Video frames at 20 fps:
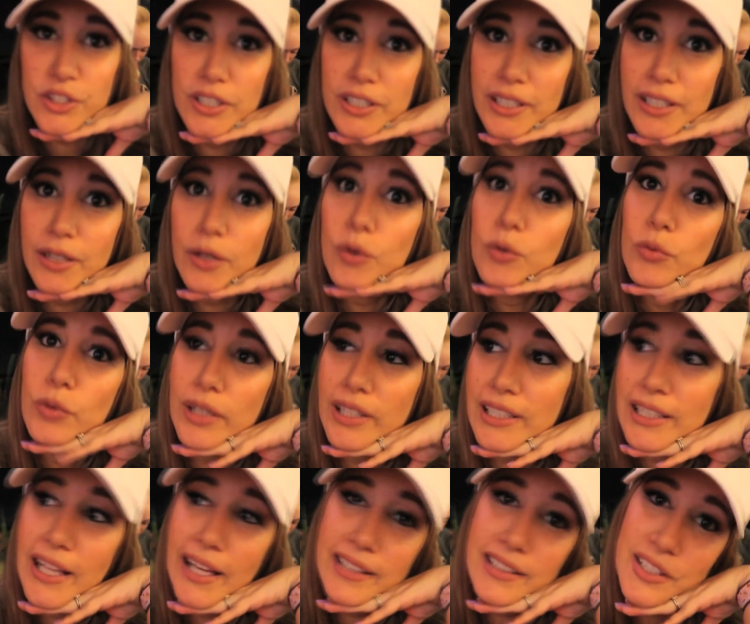
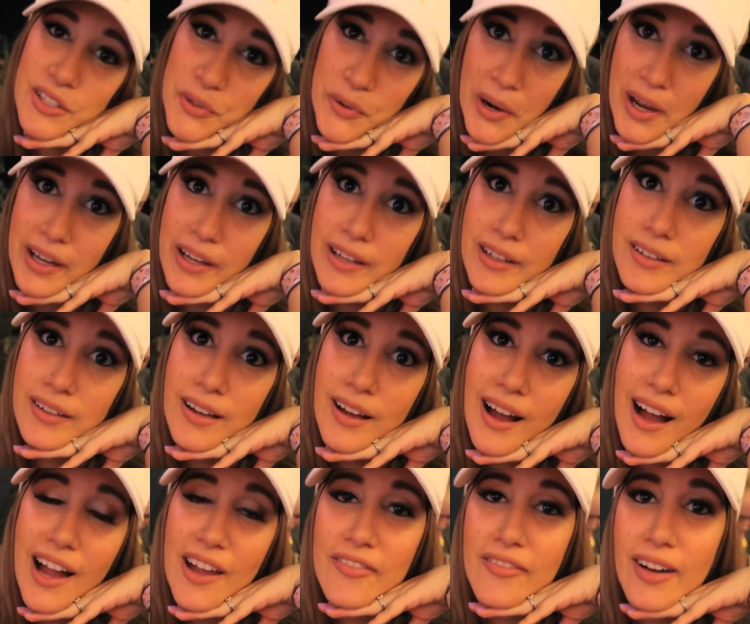really like this
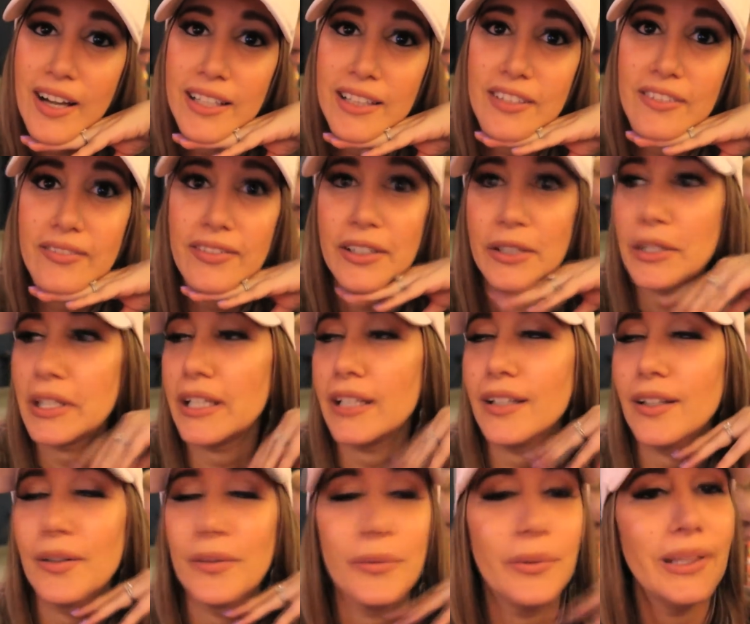ride. I find it very
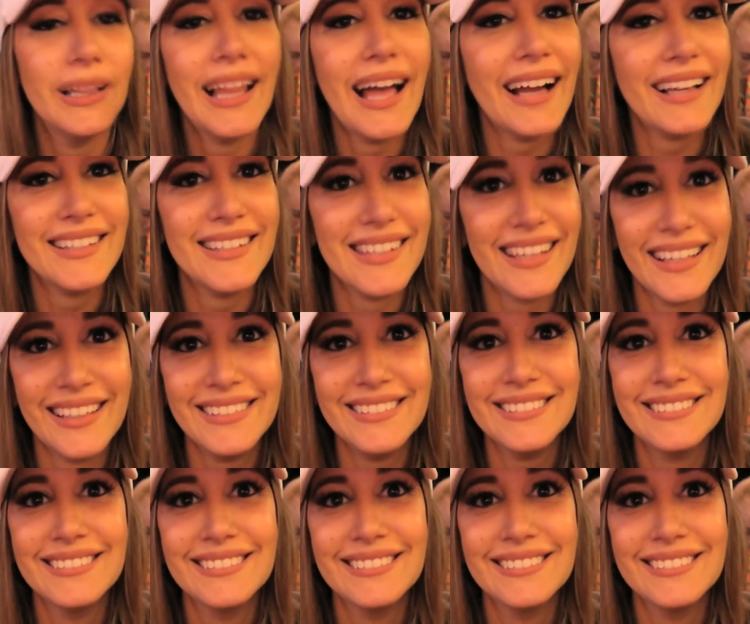relaxing.